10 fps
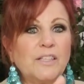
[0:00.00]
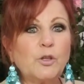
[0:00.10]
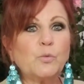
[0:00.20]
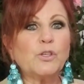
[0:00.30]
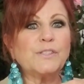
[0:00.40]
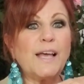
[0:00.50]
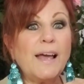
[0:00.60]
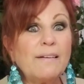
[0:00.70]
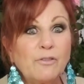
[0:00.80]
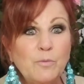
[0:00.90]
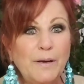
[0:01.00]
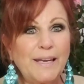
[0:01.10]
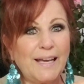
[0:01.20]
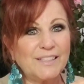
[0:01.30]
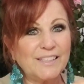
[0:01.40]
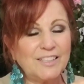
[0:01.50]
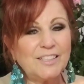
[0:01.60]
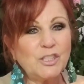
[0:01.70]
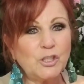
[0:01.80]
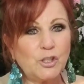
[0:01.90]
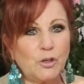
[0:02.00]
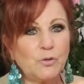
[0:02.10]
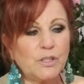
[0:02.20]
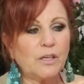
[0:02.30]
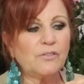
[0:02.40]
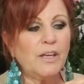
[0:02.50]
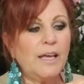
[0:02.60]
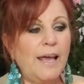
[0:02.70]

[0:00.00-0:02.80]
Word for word: In other words, everybody had to listen to Joseph.